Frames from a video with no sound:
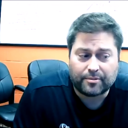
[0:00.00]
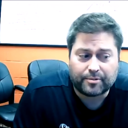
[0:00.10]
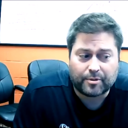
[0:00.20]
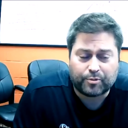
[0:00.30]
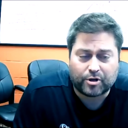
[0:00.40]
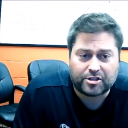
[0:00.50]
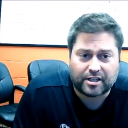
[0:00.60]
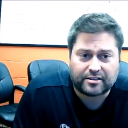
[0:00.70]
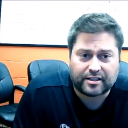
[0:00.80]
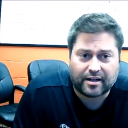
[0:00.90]
mean, I
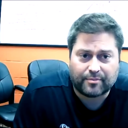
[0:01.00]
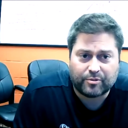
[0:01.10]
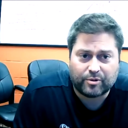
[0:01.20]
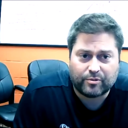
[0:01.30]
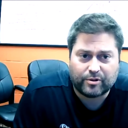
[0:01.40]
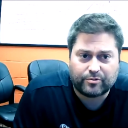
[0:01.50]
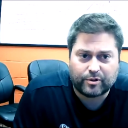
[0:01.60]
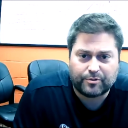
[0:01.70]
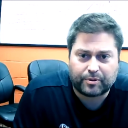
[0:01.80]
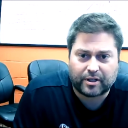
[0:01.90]
appreciate that. I mean,
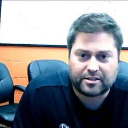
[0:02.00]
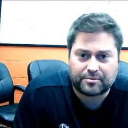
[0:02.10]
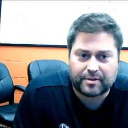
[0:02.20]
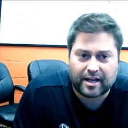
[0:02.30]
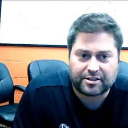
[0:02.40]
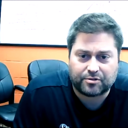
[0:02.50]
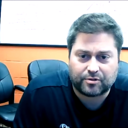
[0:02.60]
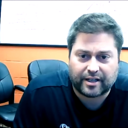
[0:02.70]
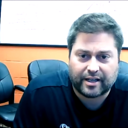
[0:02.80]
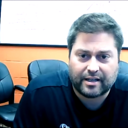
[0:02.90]
we've played some
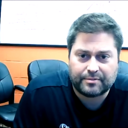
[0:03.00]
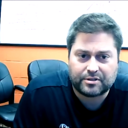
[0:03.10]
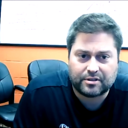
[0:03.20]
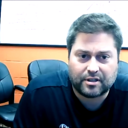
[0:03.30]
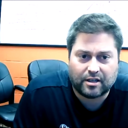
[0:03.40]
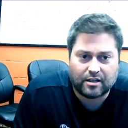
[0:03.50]
national games.